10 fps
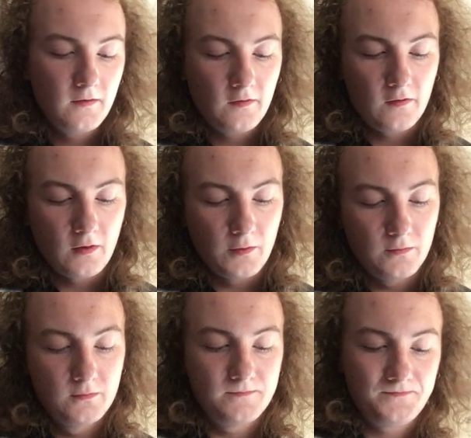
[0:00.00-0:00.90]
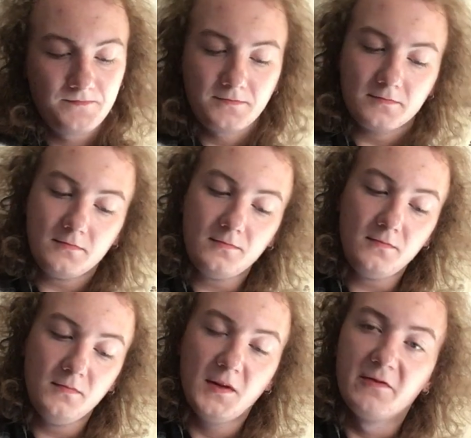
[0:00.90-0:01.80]
So,
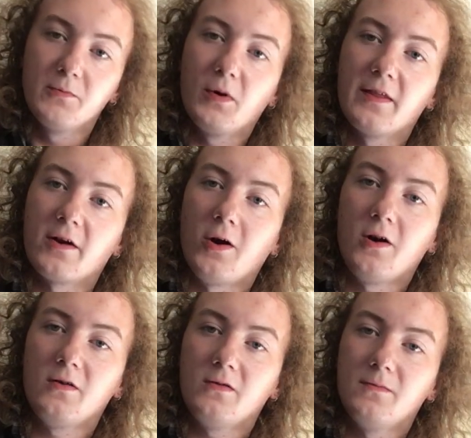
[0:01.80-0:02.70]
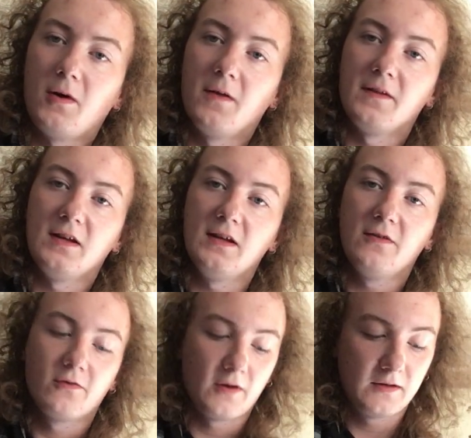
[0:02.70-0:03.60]
if you play that all on the E
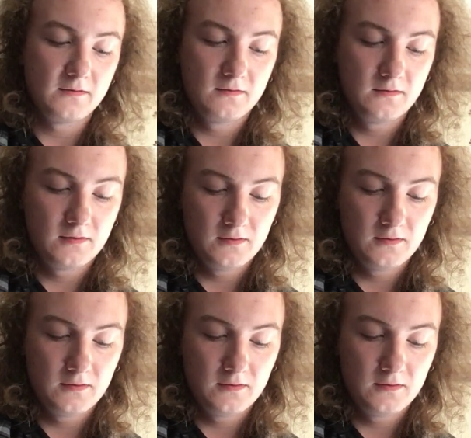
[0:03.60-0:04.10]
string,